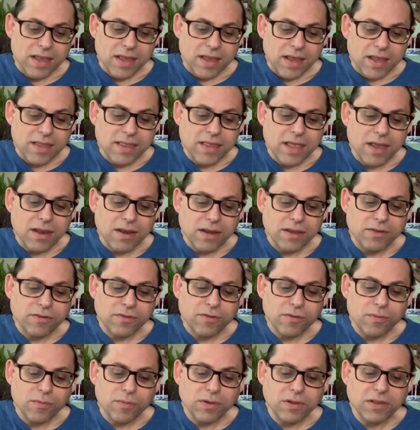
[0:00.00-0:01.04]
And that is
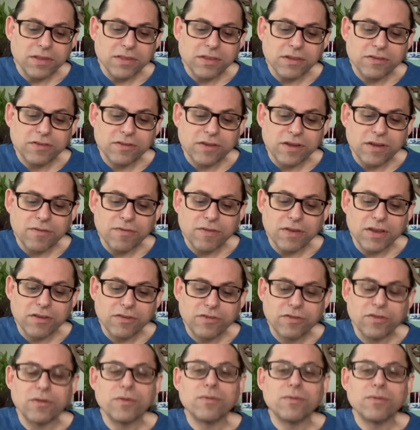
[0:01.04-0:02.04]
really the chief issue